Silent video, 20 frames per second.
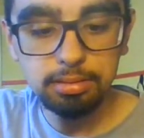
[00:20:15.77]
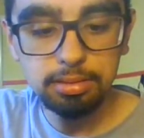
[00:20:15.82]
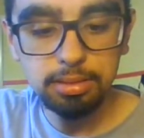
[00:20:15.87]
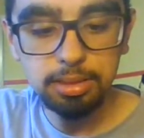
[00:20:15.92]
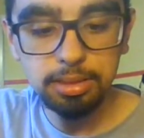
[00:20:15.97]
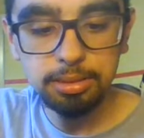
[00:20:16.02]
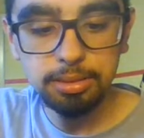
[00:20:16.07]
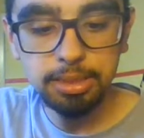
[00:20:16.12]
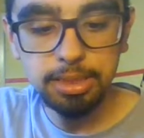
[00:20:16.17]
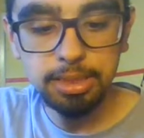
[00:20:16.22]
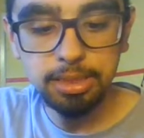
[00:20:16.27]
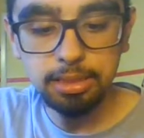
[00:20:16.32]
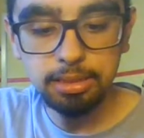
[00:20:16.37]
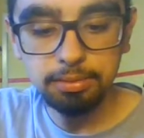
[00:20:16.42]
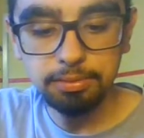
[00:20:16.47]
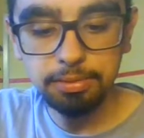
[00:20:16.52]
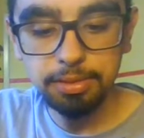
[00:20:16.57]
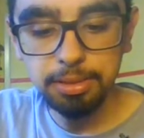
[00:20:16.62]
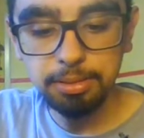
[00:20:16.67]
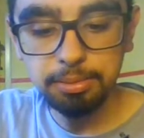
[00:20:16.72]
Yeah, that
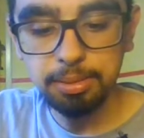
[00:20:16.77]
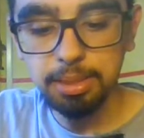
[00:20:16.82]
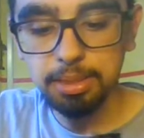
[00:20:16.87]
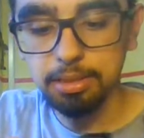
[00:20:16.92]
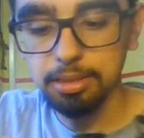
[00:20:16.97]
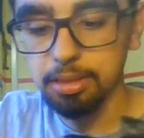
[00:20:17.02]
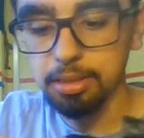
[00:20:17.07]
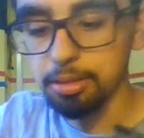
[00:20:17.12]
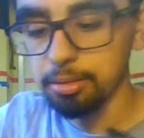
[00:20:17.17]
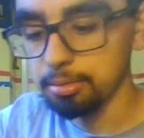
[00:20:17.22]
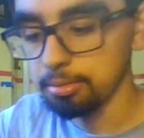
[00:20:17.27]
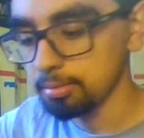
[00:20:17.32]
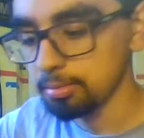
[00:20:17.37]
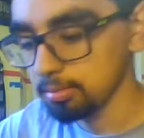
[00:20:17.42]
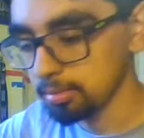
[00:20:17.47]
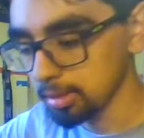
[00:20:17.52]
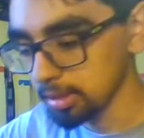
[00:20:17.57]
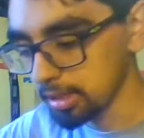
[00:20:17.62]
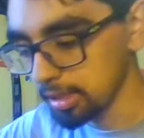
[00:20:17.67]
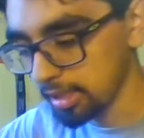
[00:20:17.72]
doesn't feel much. Oh,
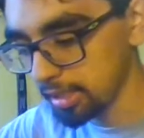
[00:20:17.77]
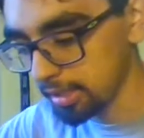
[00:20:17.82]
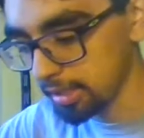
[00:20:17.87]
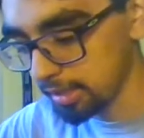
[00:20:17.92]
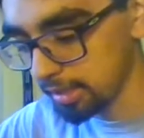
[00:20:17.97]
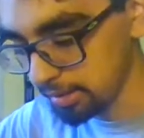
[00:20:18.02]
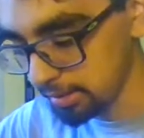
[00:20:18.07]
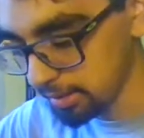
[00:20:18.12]
well, duh.